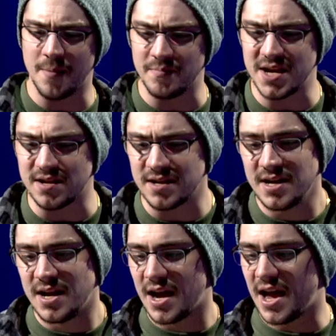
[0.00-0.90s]
meat,
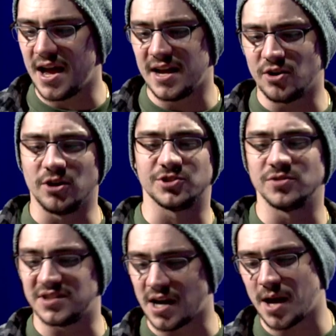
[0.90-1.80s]
and also
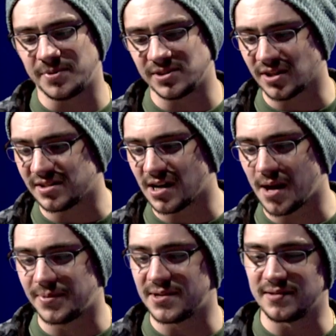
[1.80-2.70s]
the toppings on
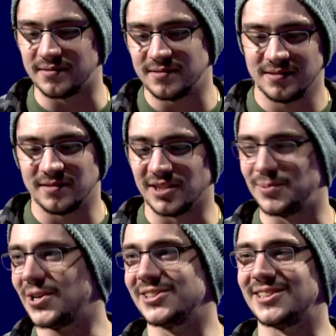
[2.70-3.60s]
top. And let's
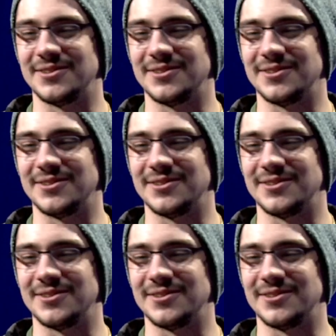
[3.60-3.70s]
be honest,